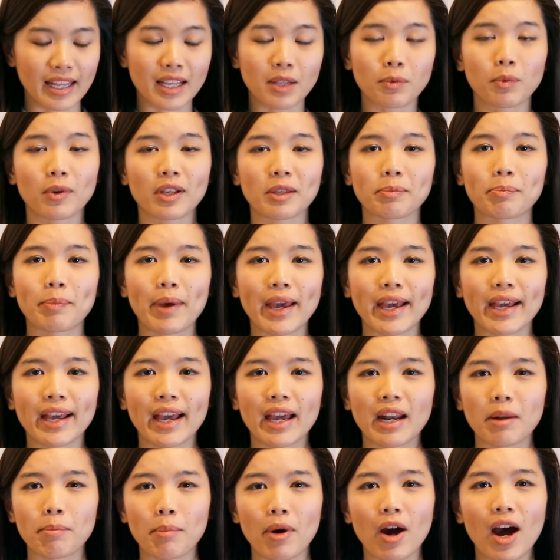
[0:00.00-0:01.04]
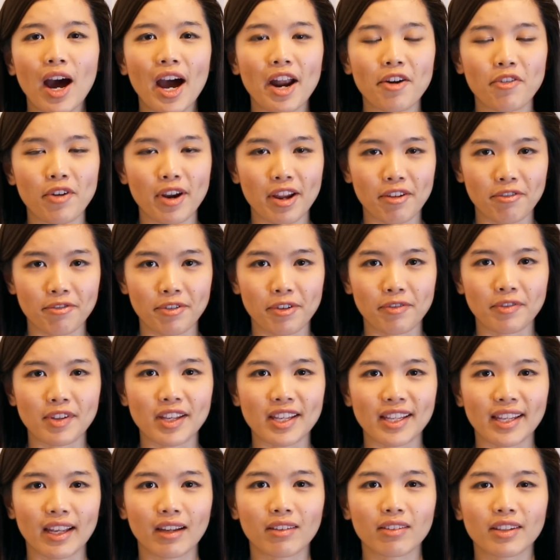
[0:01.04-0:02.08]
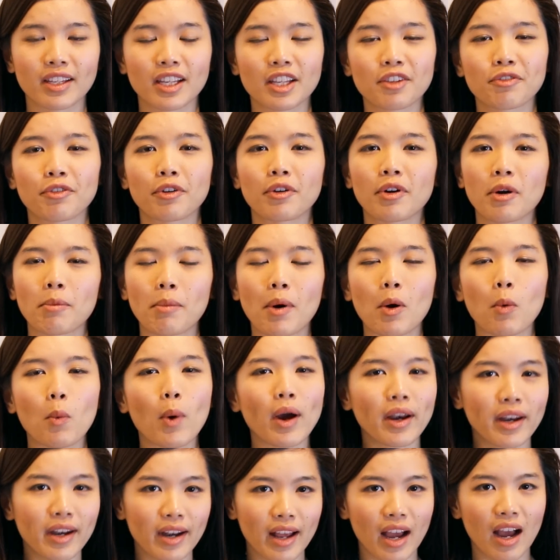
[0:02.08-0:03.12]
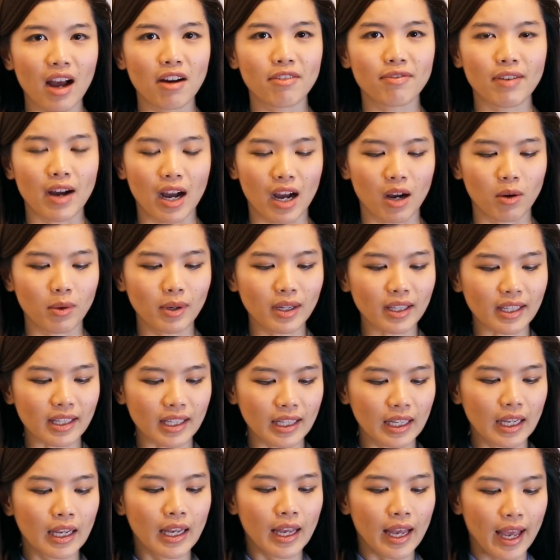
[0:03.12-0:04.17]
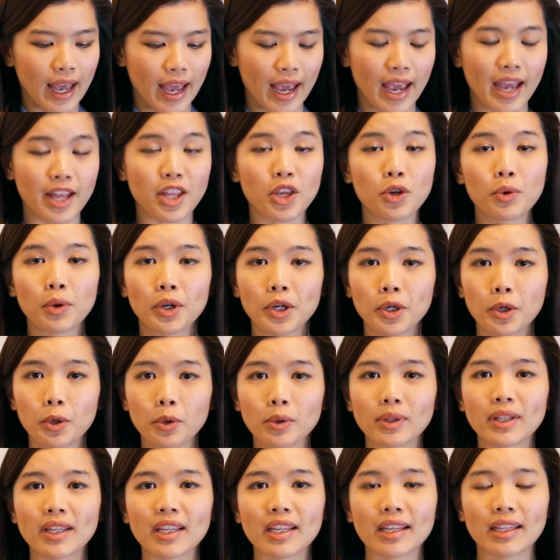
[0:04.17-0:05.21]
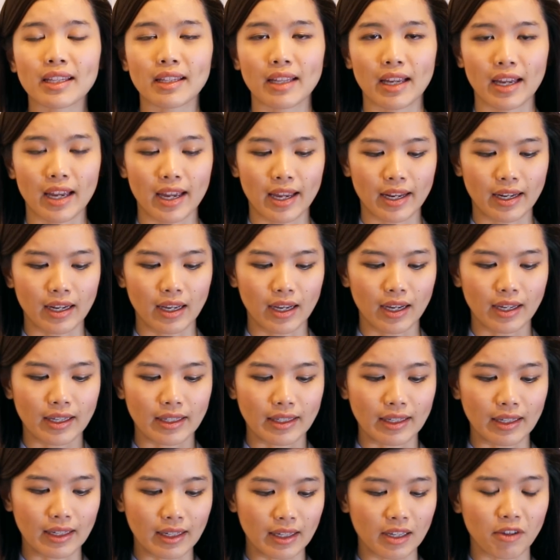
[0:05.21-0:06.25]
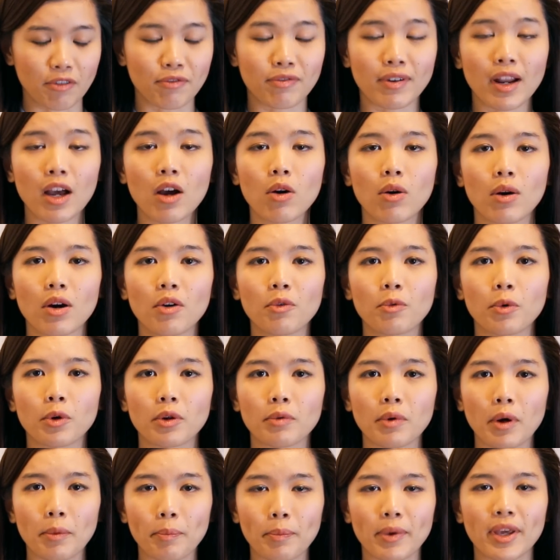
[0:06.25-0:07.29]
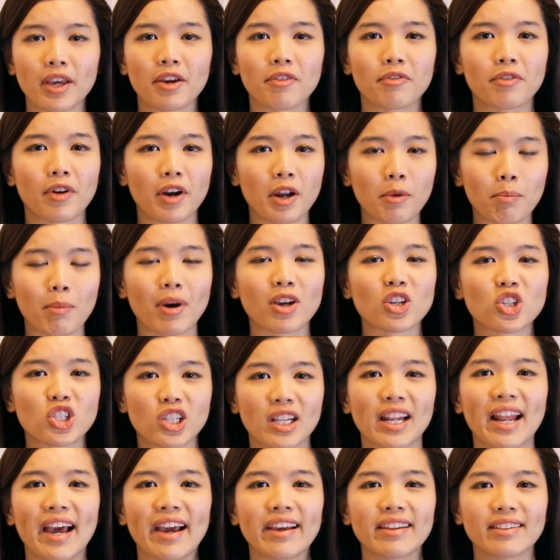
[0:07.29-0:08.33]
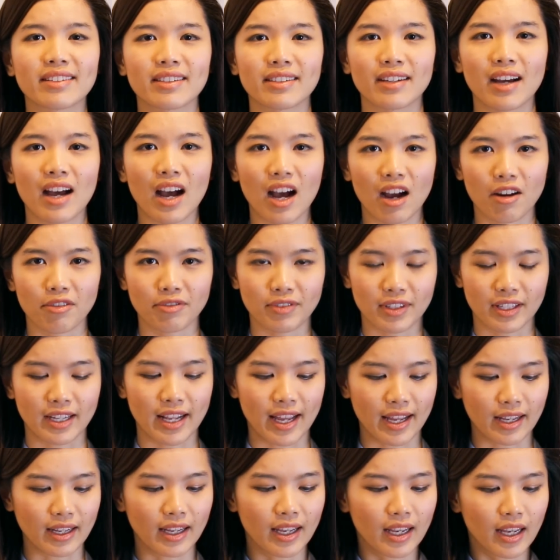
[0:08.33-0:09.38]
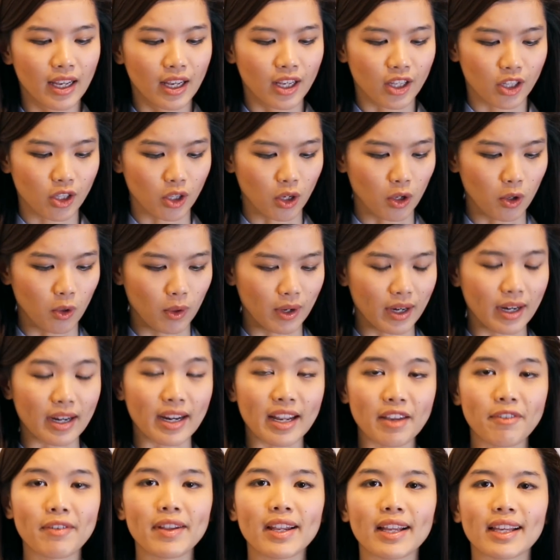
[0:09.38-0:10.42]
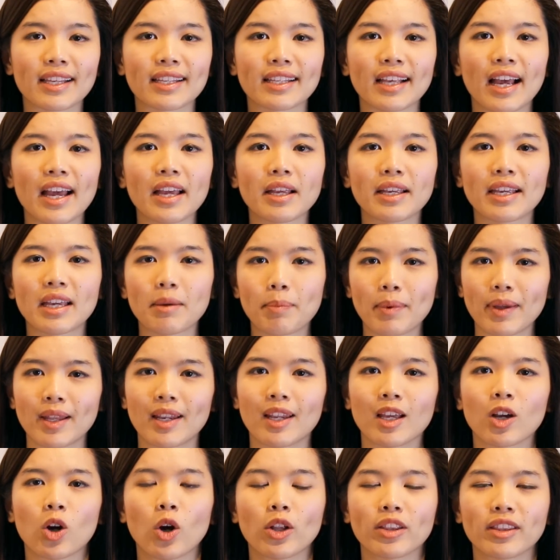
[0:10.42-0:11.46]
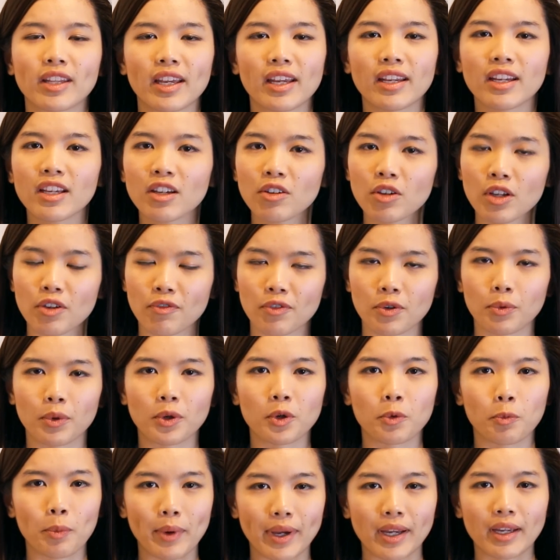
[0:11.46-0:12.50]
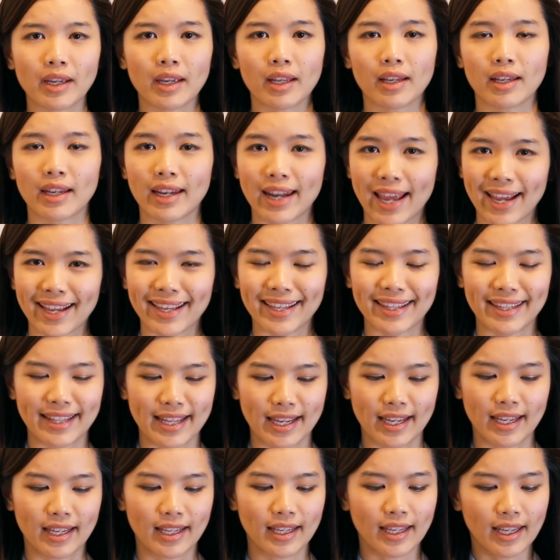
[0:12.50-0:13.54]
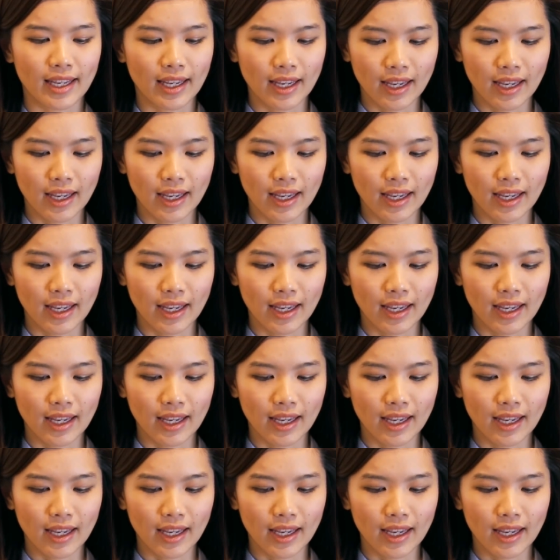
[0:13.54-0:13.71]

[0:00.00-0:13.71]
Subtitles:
this was baked at about 150 Celsius for about 1.5 hours. And you will notice that the flour would appear very much lighter after that. So leave it aside, keep it in a container if you want to bake it the next day.